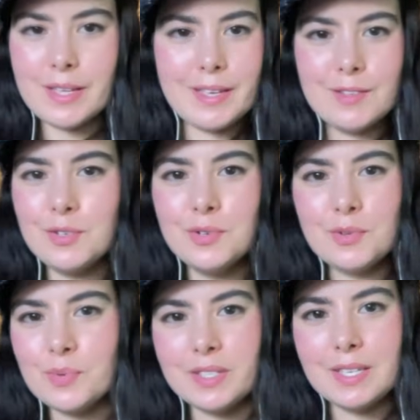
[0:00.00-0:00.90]
like you
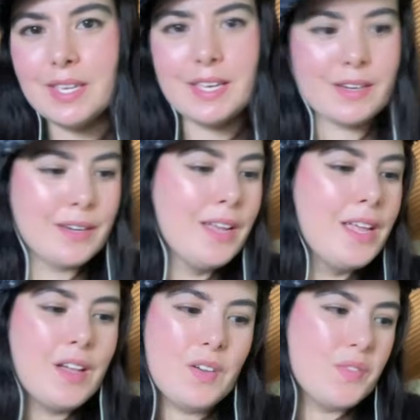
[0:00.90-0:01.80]
don't really care
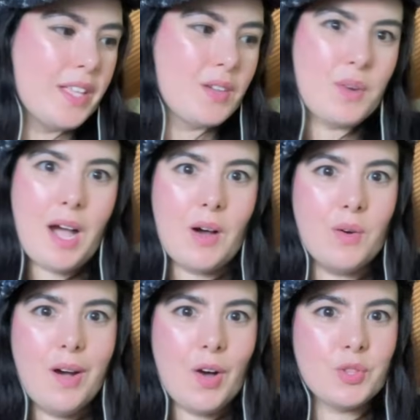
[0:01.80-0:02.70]
of like
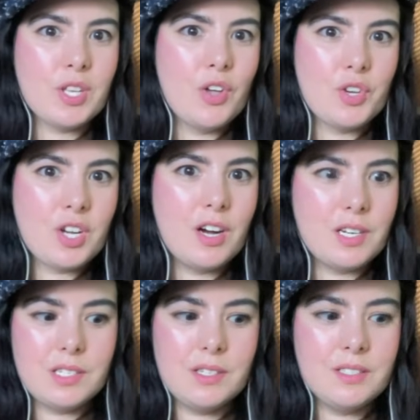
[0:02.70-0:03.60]
how the other car